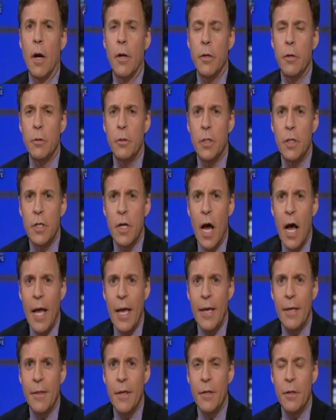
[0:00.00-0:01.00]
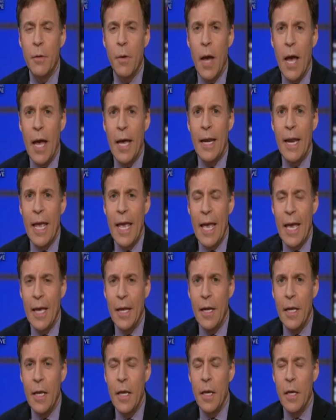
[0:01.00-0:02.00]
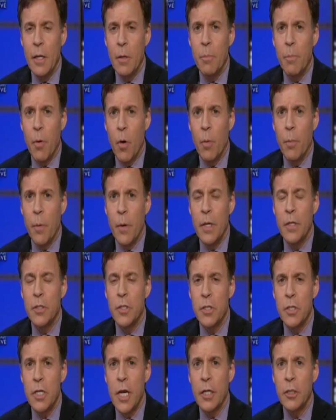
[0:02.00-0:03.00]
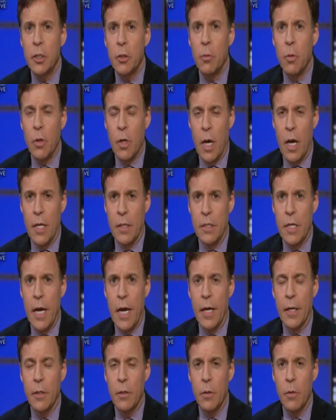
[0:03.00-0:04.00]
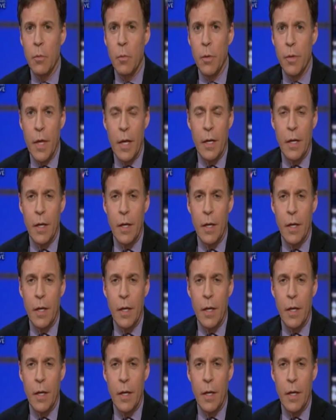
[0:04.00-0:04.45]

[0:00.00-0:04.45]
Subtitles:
Are you denying that you had any inappropriate sexual contact with